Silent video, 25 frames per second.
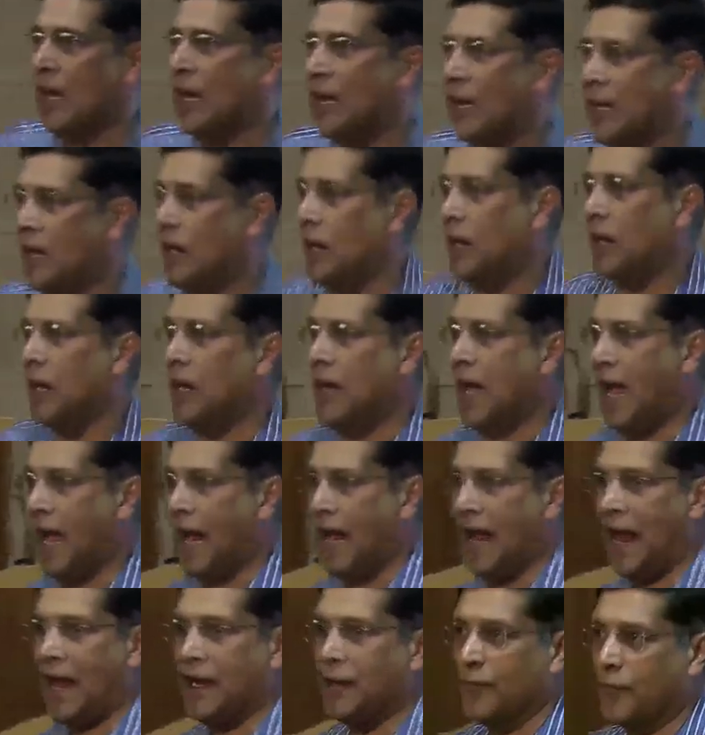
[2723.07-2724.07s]
Uh, uh
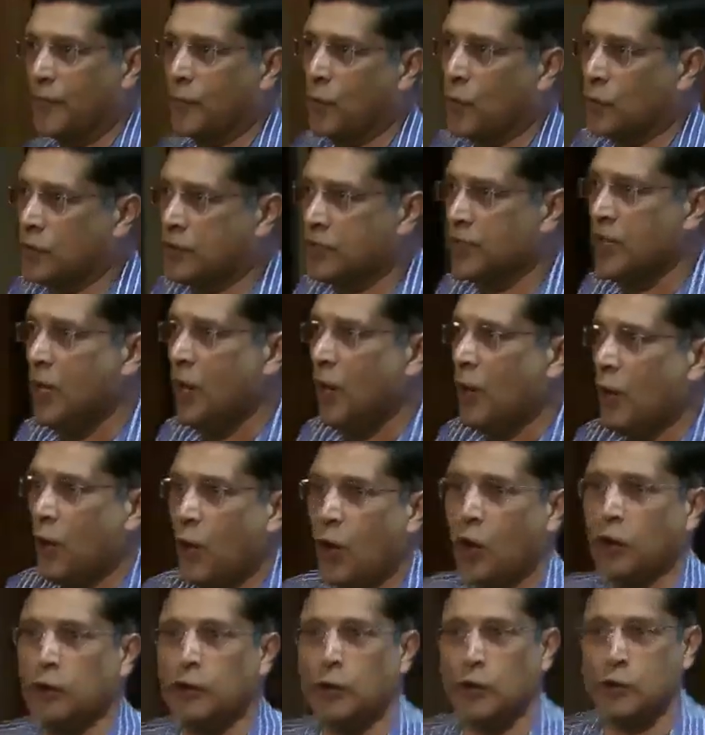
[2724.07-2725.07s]
and of course,
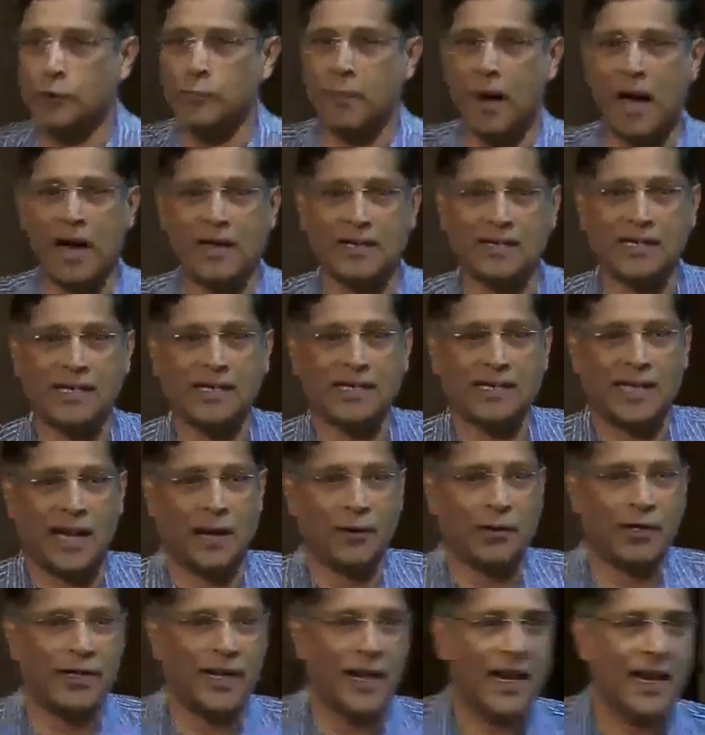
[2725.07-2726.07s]
all those Marxists
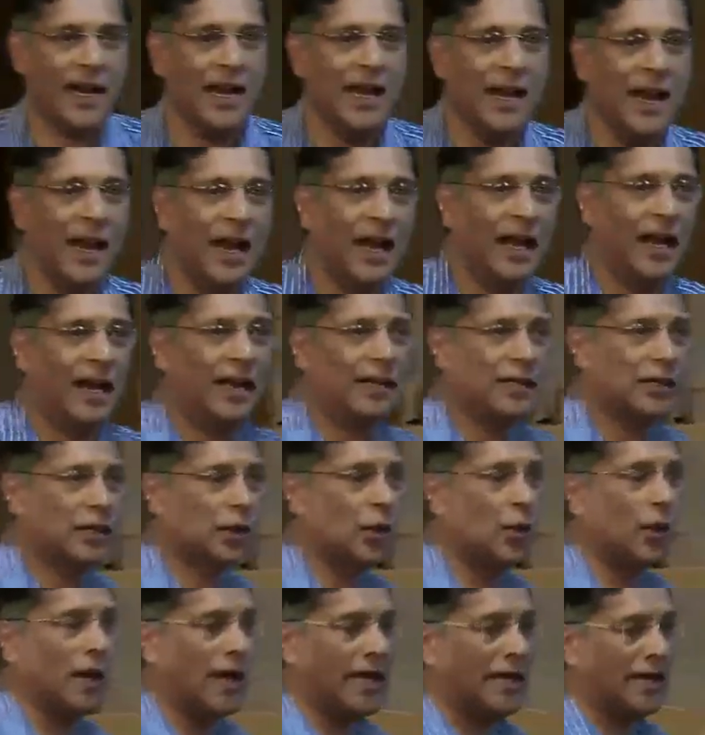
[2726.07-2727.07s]
out there. Uh,
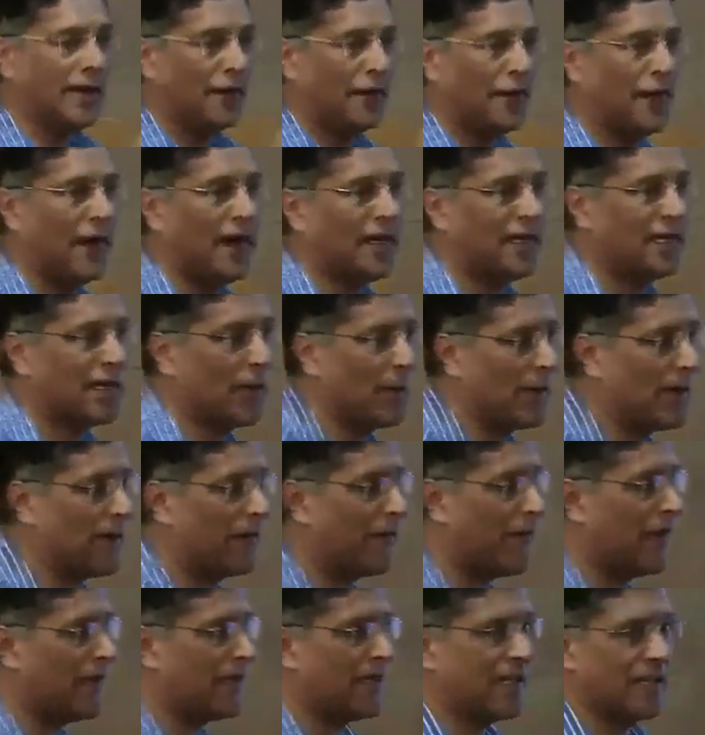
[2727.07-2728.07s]
so in the first year, when
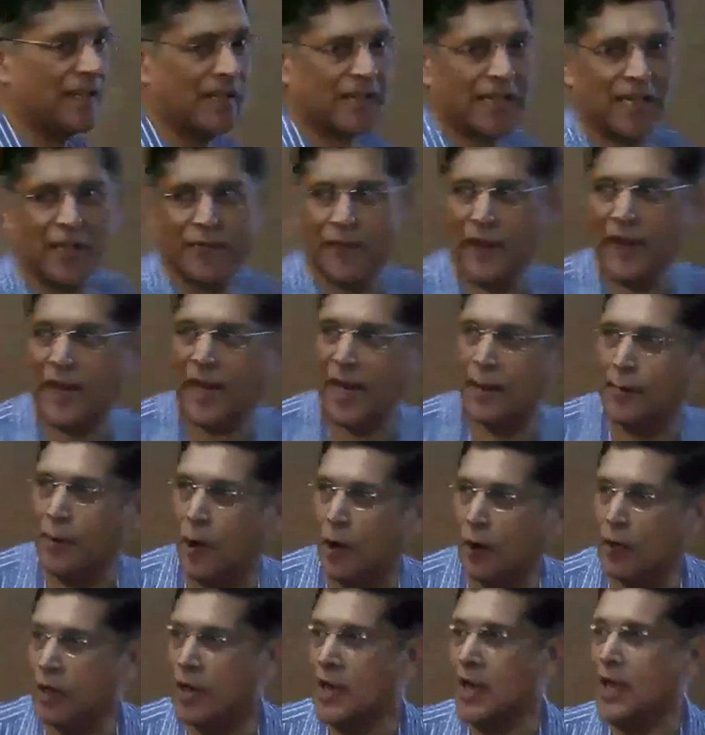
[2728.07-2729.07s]
the first year survey came
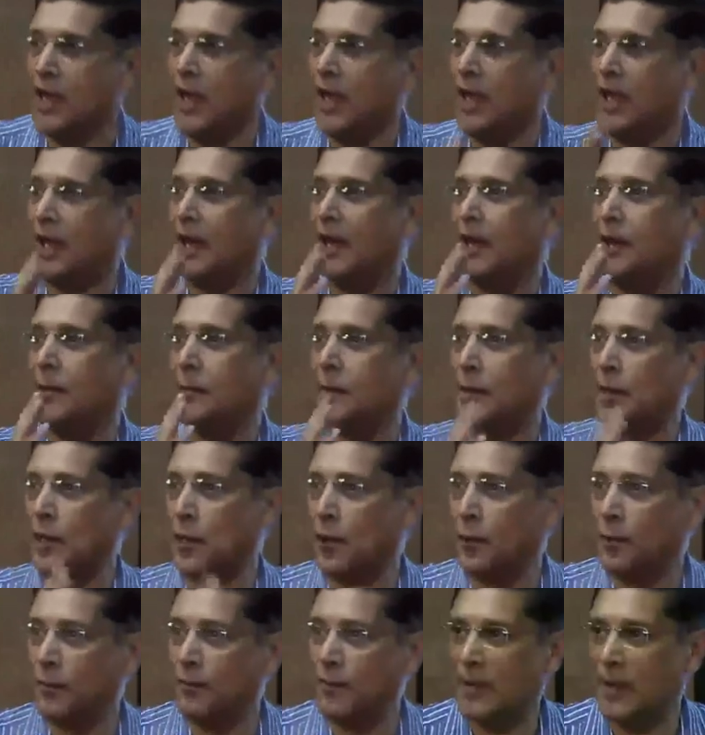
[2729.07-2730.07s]
out, uh, you
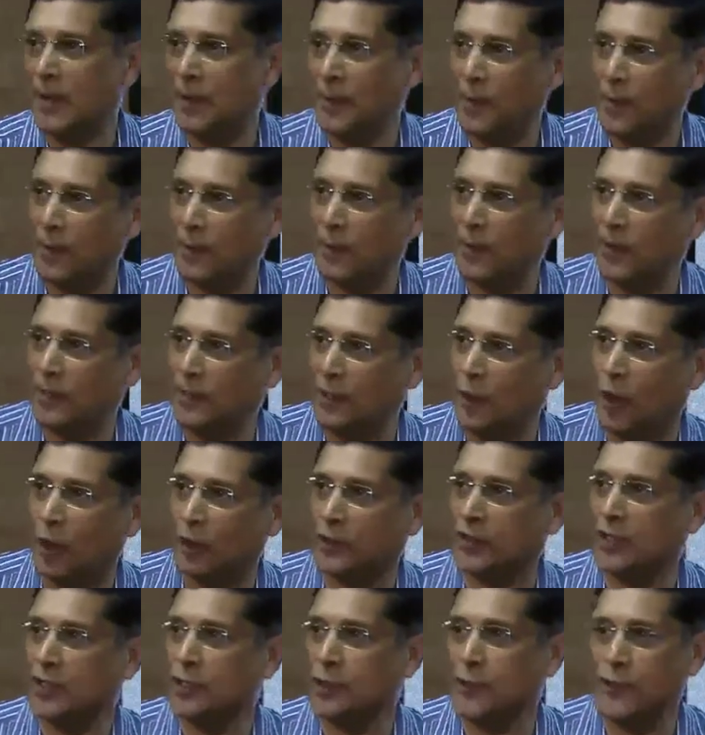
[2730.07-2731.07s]
know, uh, the
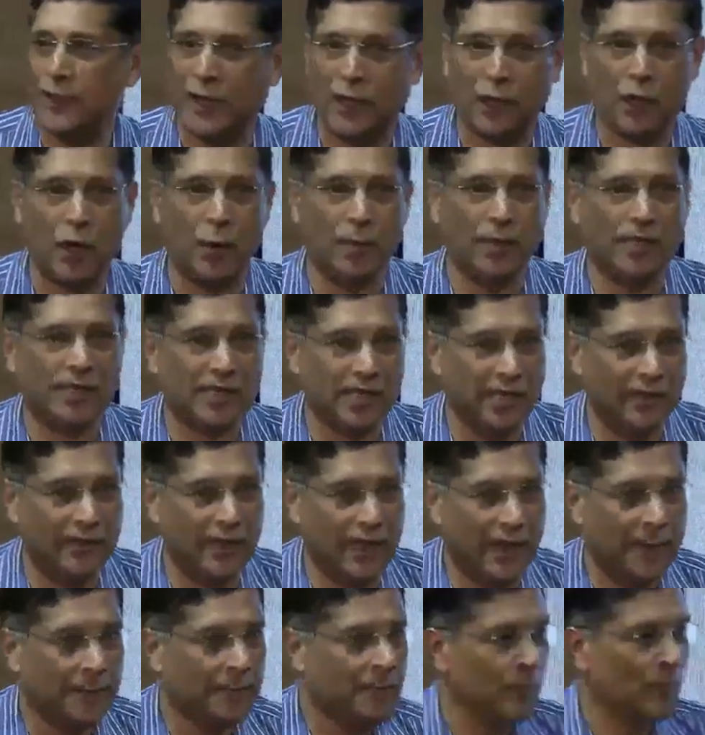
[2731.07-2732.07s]
authors of the economic
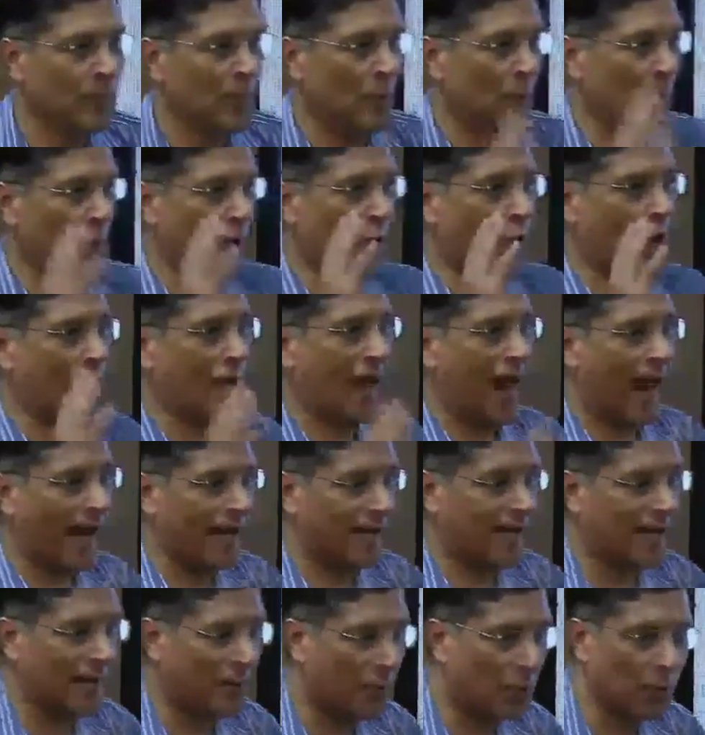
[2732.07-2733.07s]
survey were called
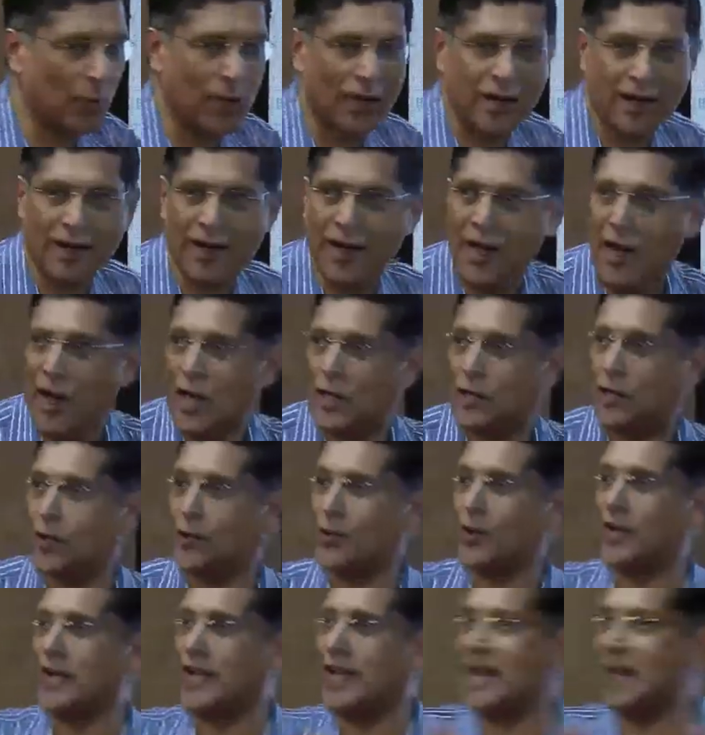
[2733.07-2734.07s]
anti-poor
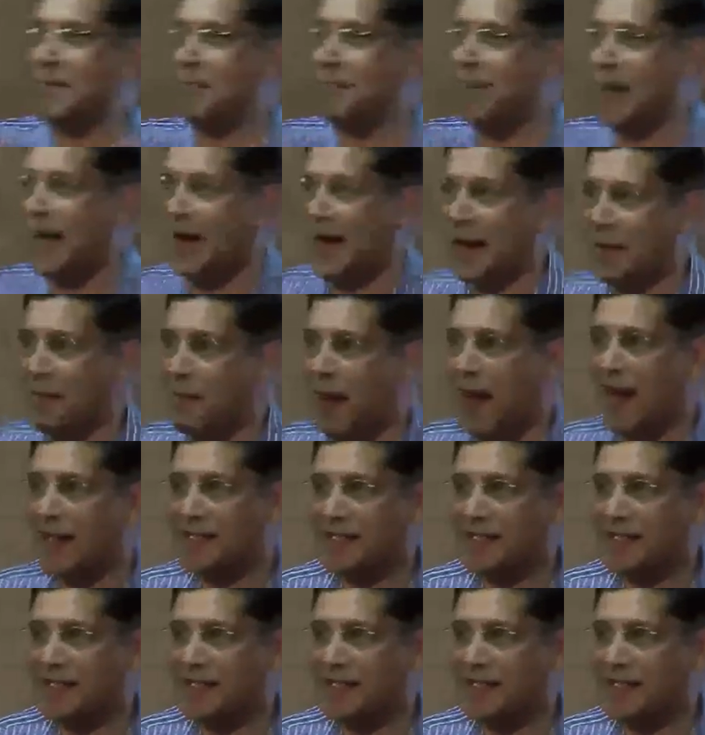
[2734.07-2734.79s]
to redeem our